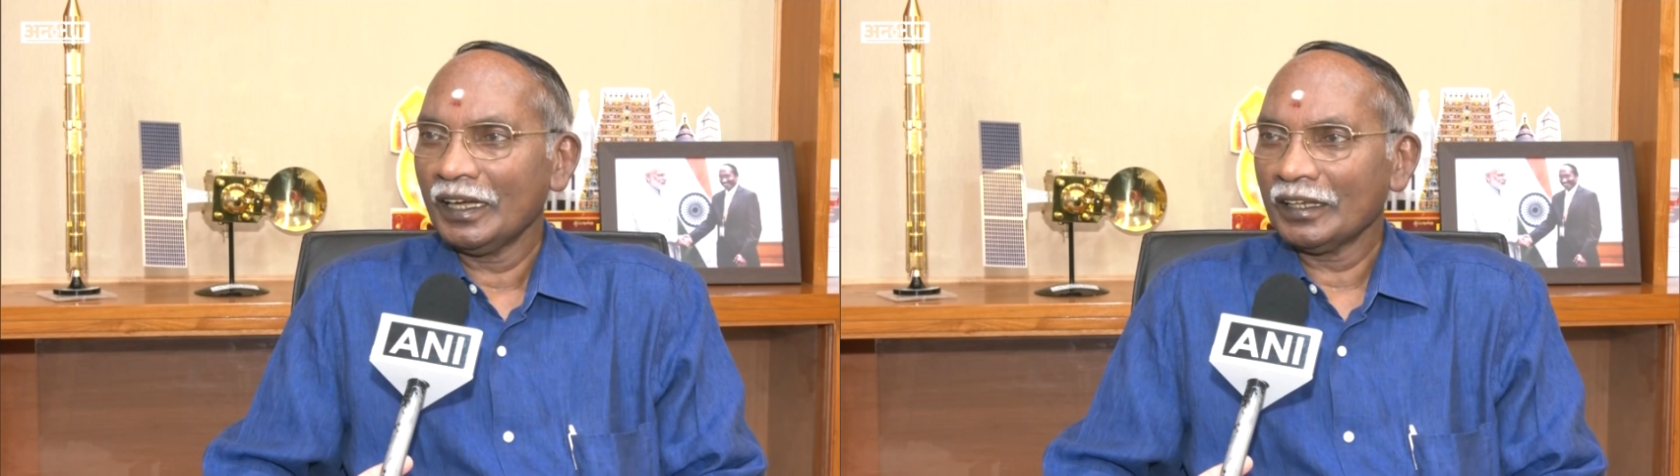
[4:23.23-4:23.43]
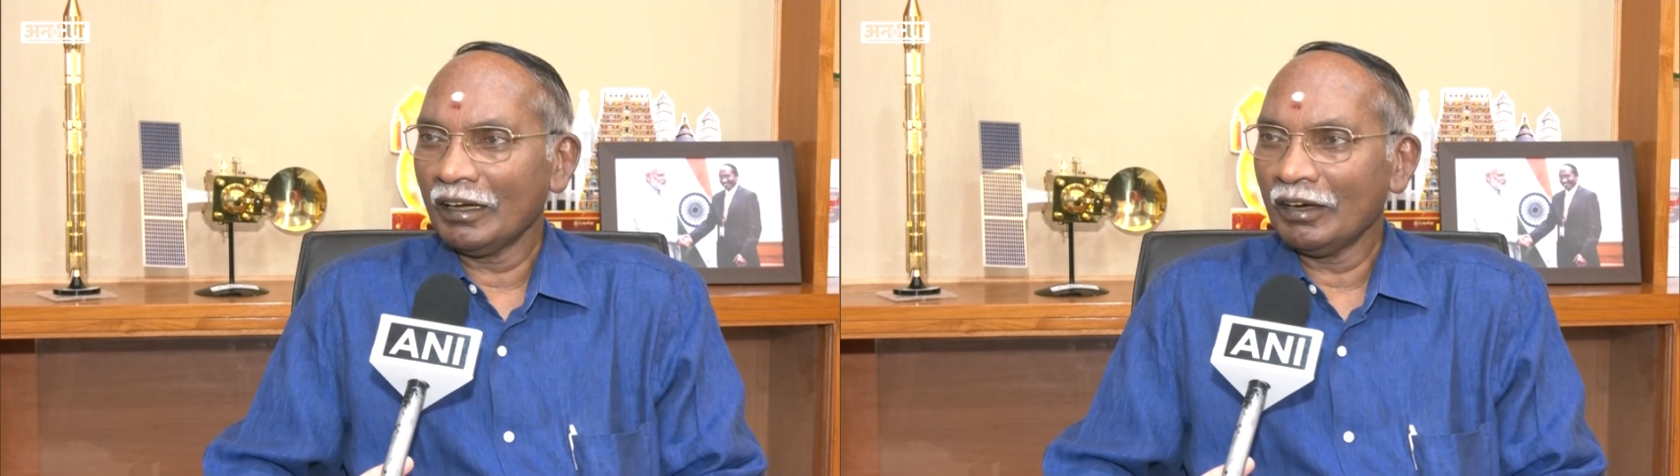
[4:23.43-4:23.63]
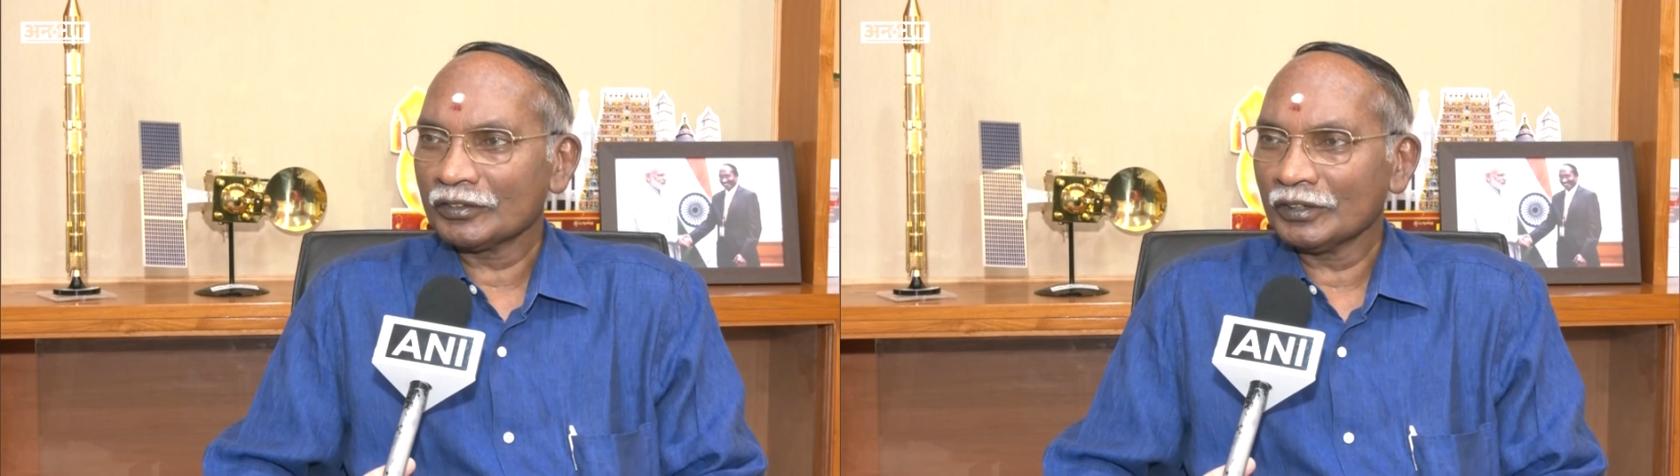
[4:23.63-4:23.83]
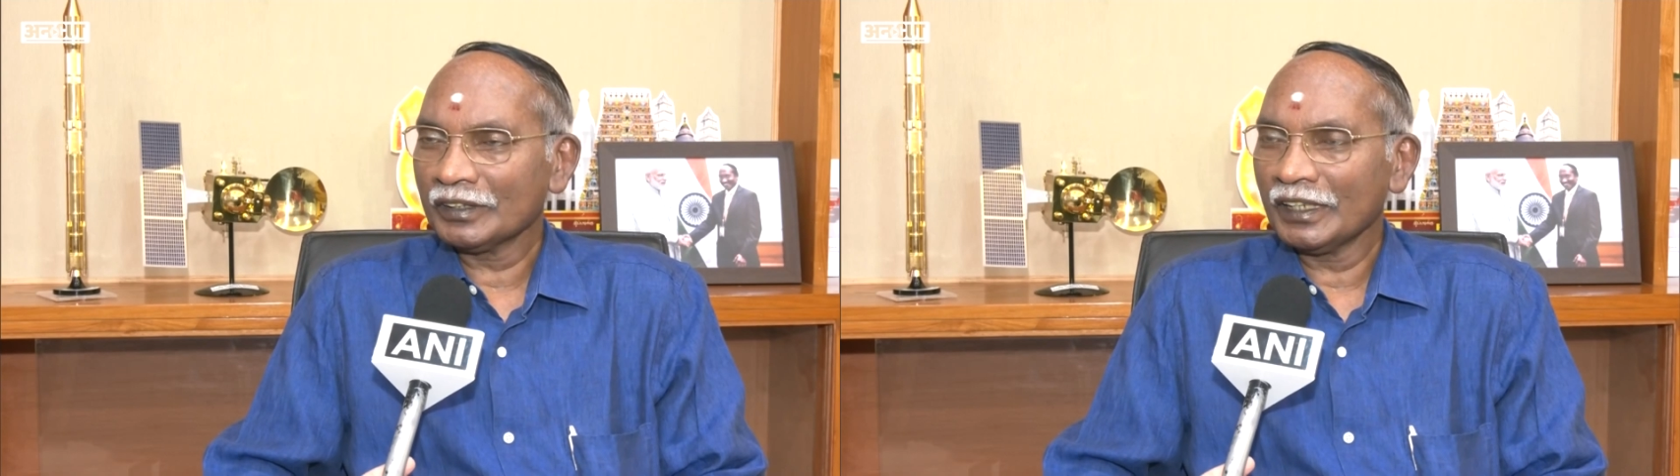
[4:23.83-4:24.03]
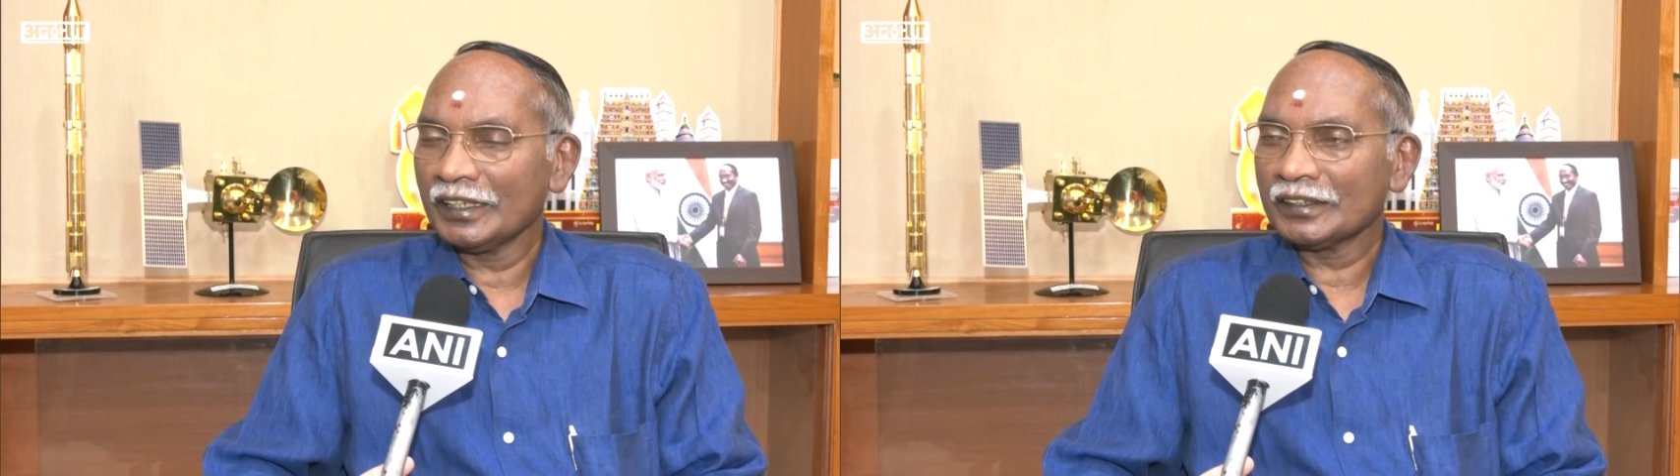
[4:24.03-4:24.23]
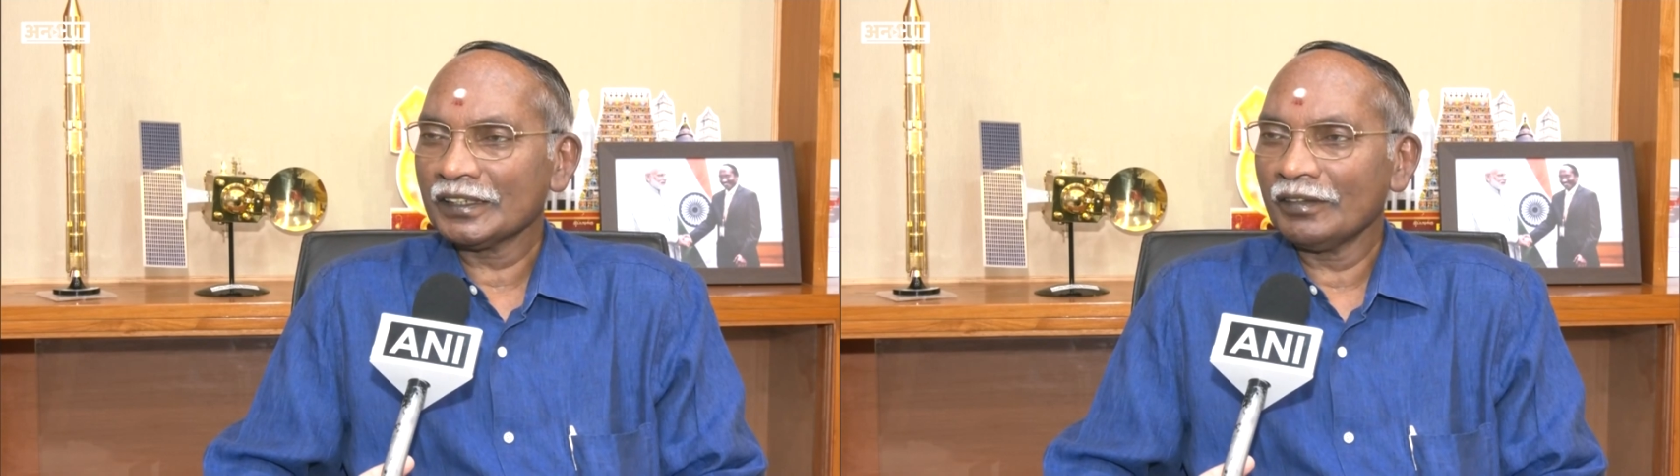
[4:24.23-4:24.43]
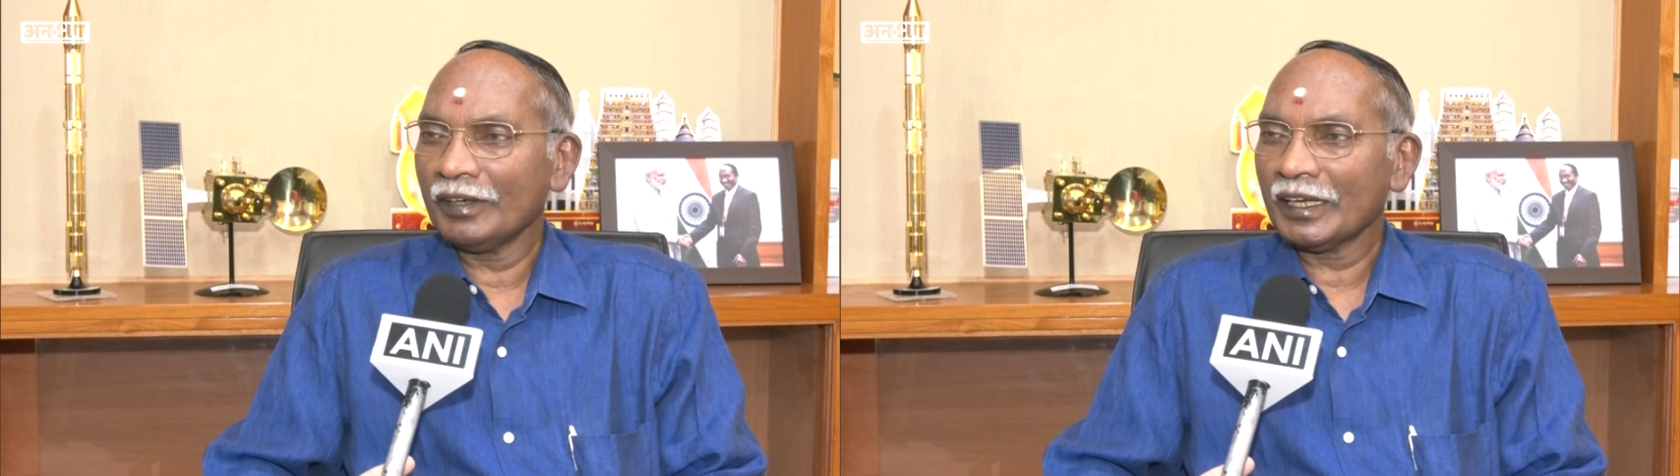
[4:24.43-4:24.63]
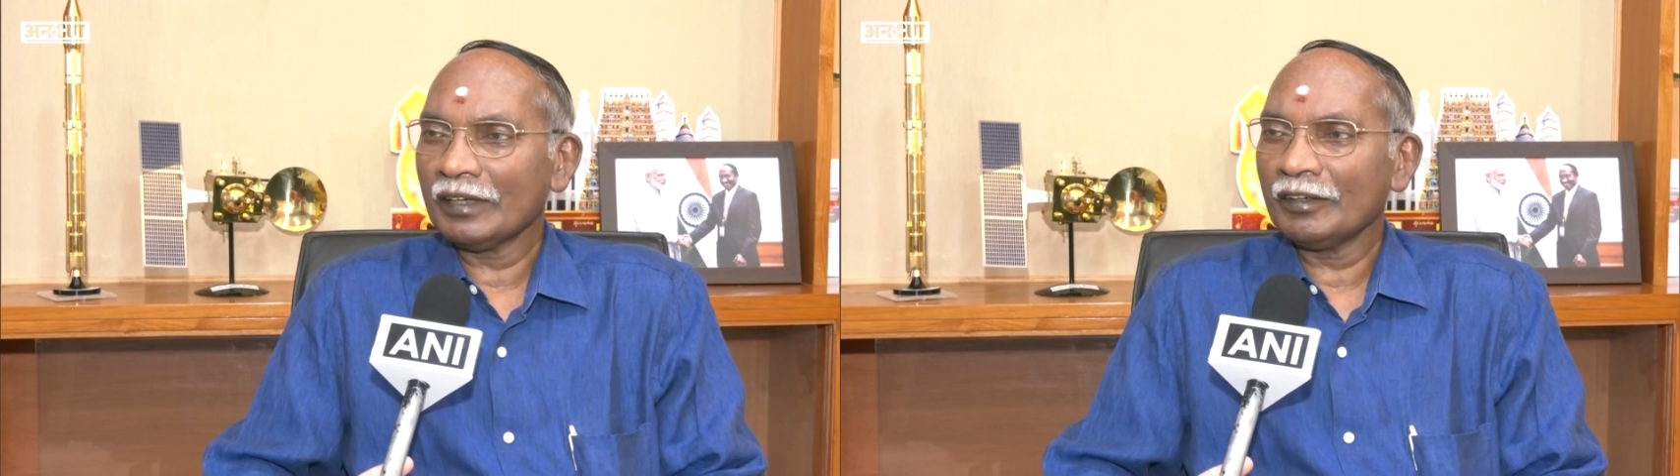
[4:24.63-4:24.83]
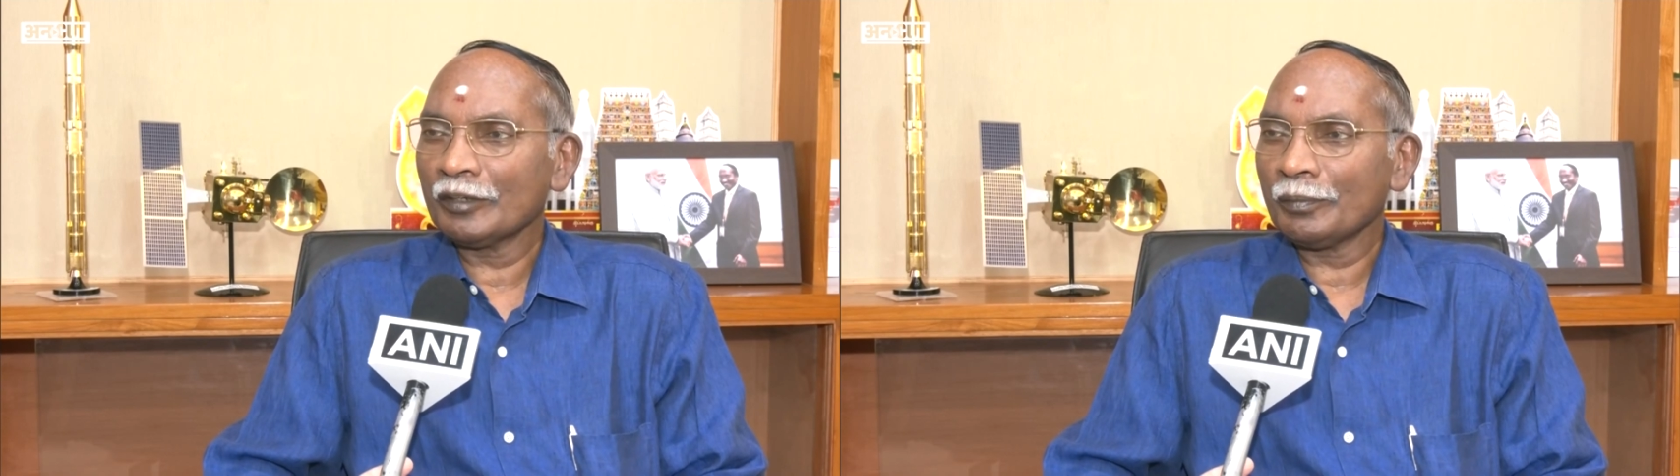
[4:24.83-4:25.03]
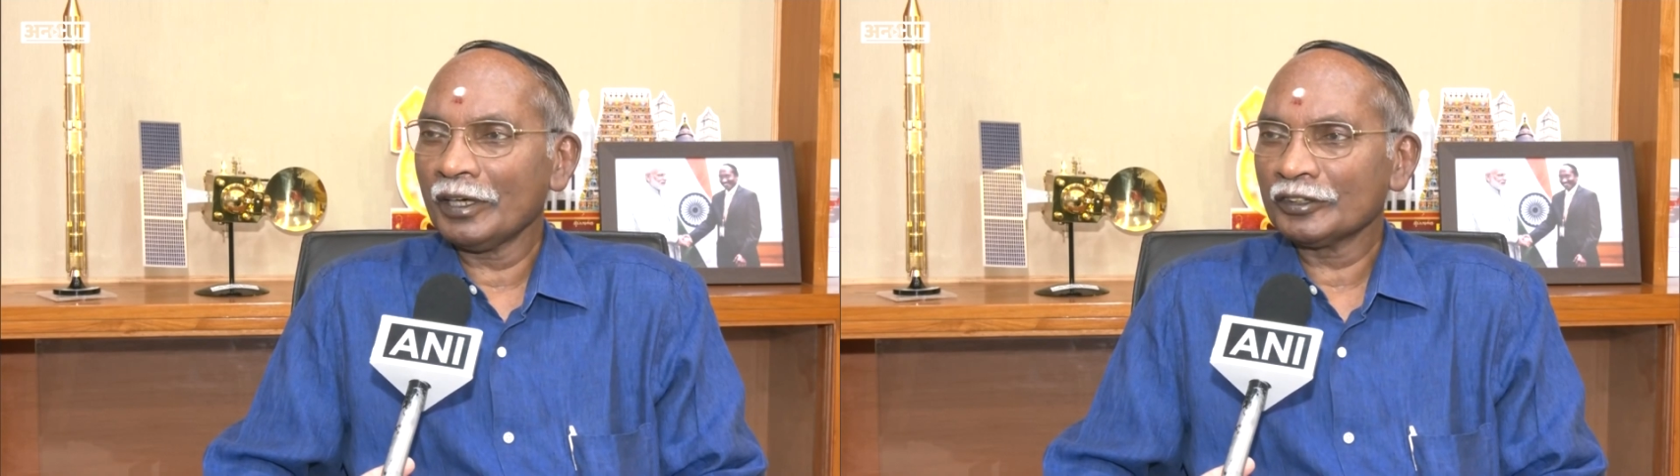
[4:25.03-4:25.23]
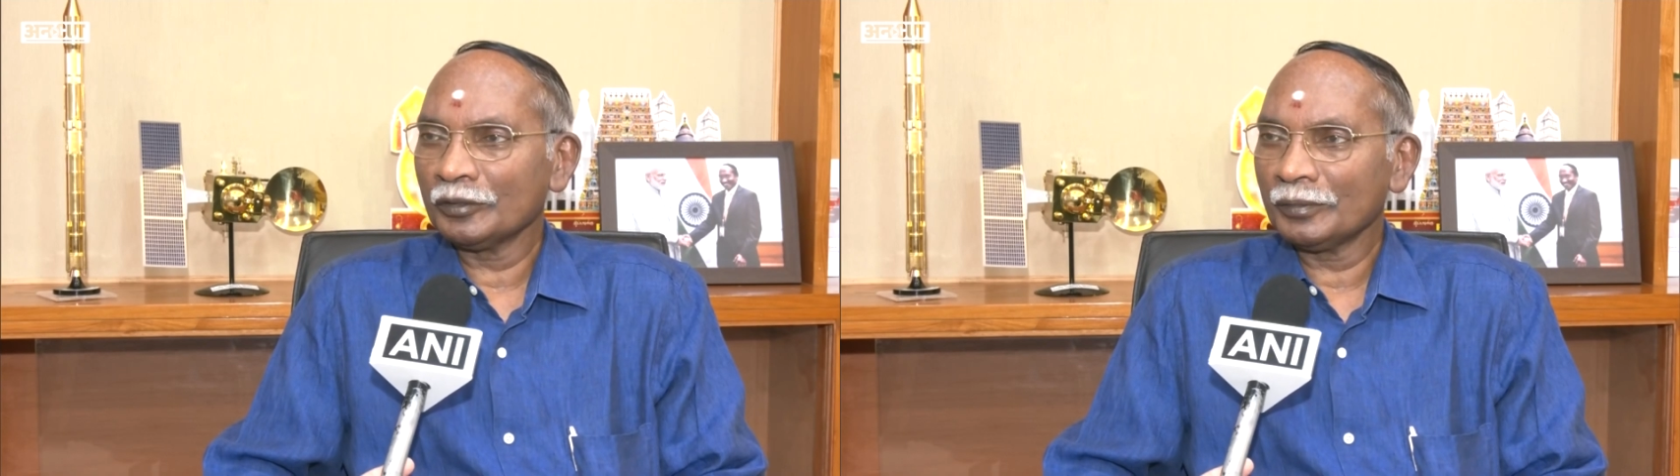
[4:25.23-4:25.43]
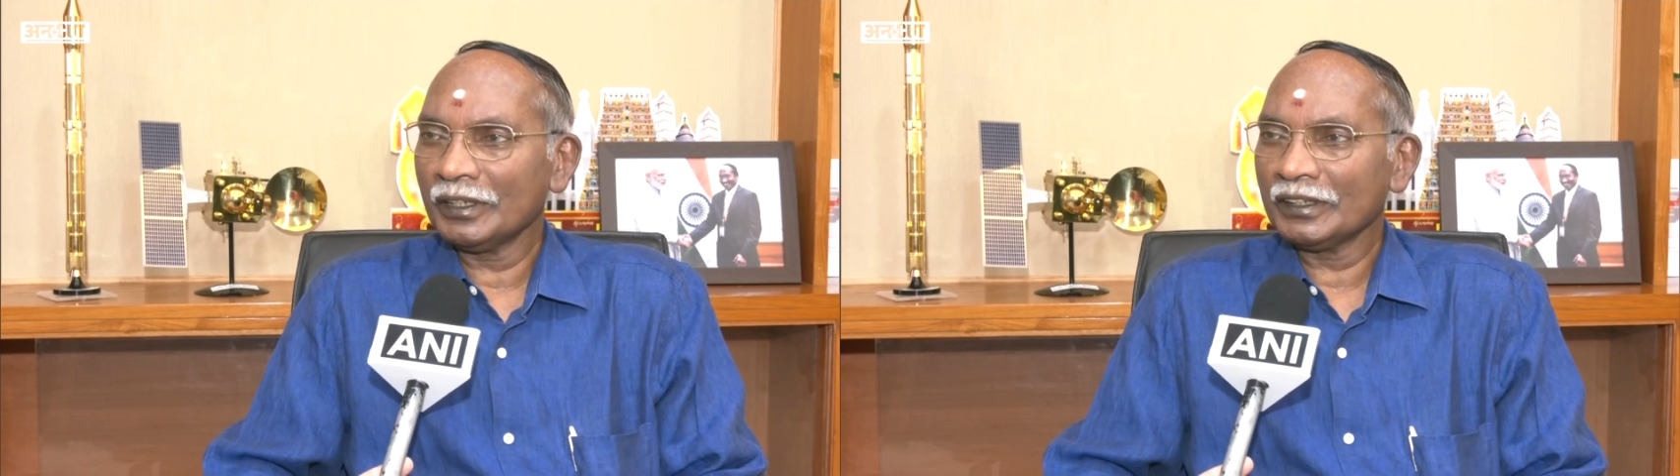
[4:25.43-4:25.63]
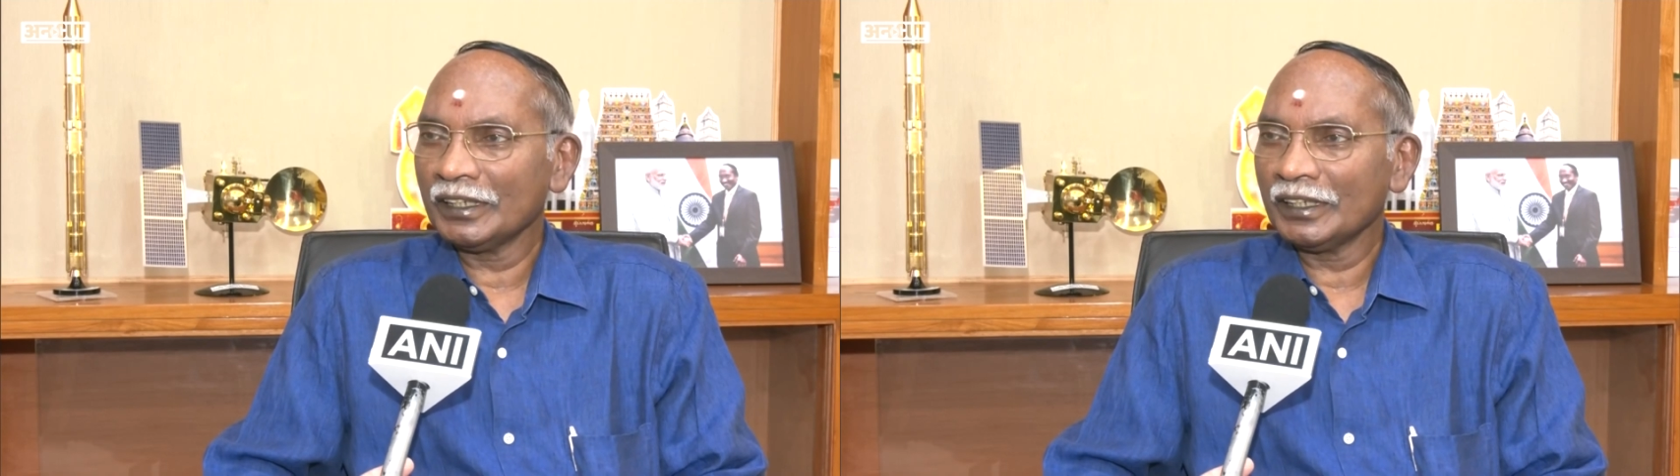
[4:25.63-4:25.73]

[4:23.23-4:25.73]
and also that is wherever possible,